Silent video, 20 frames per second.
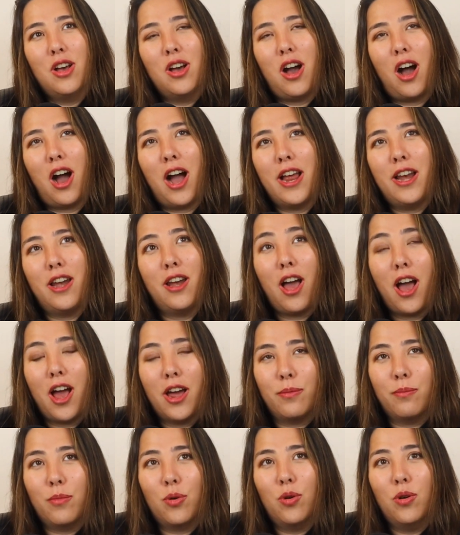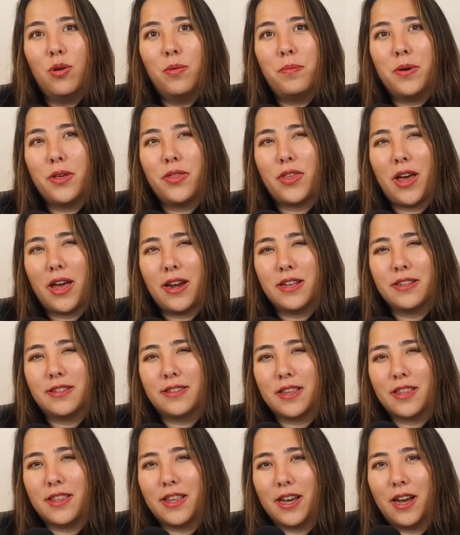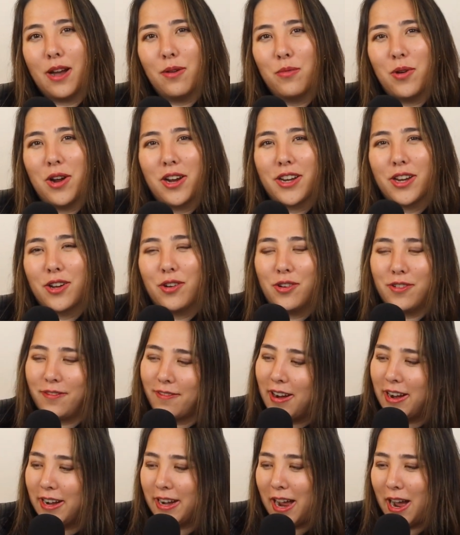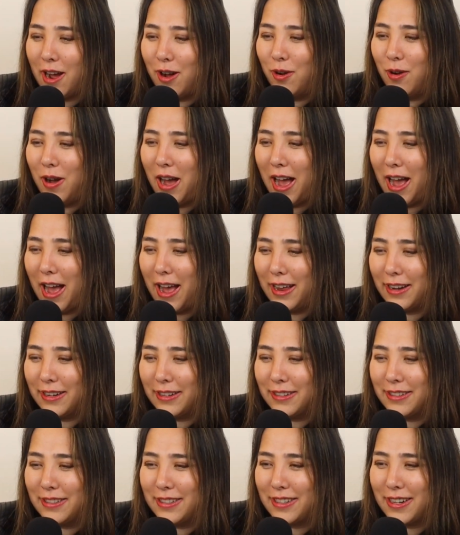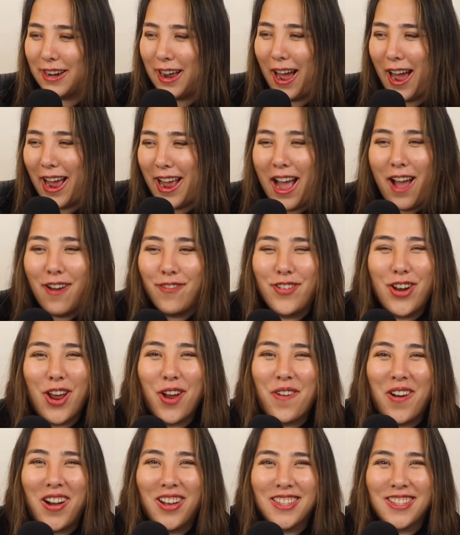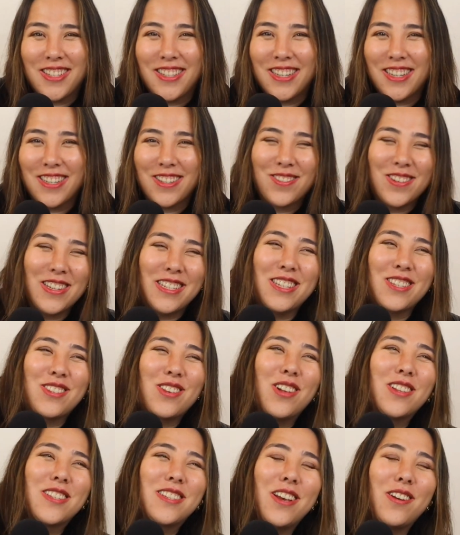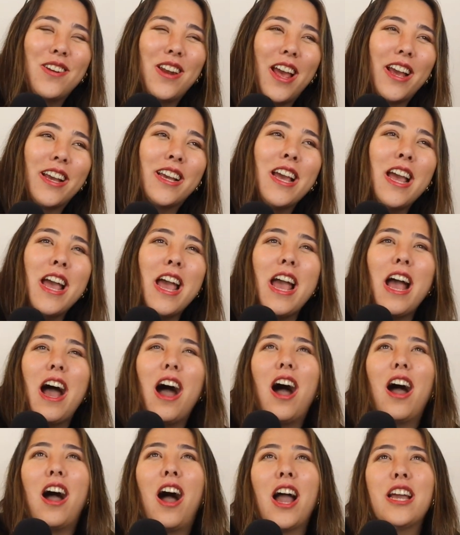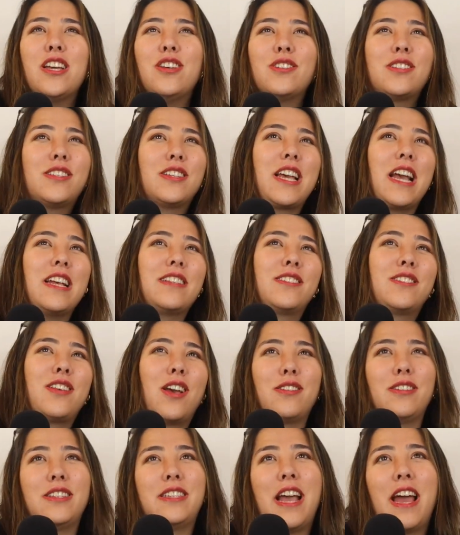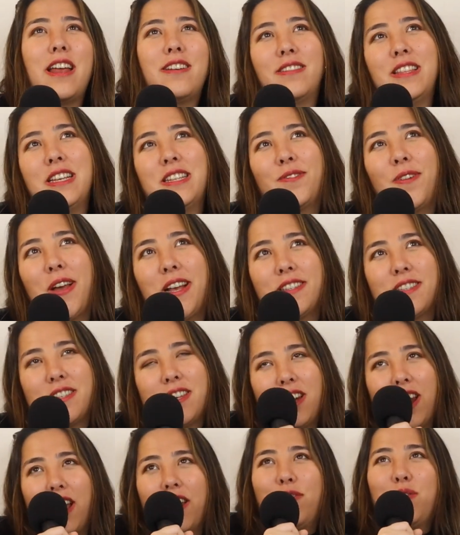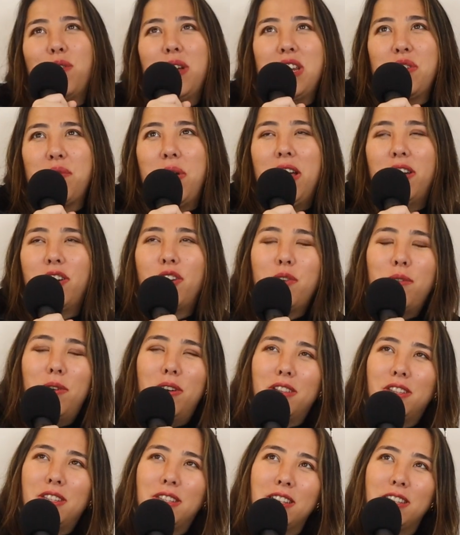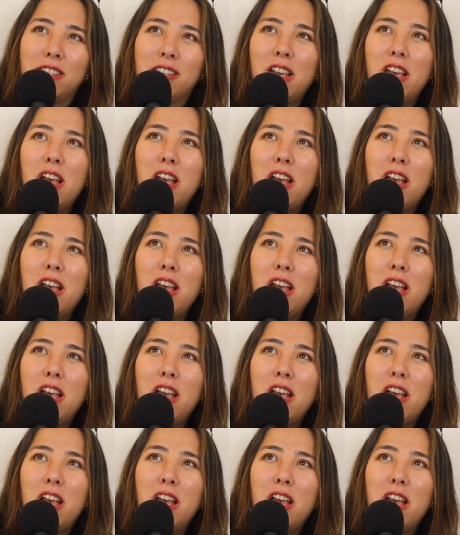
I learn more, but that is the thing I'm working on right now. And I have no answers, which is also like, I used to get so scared of these phases in life when you had no answers.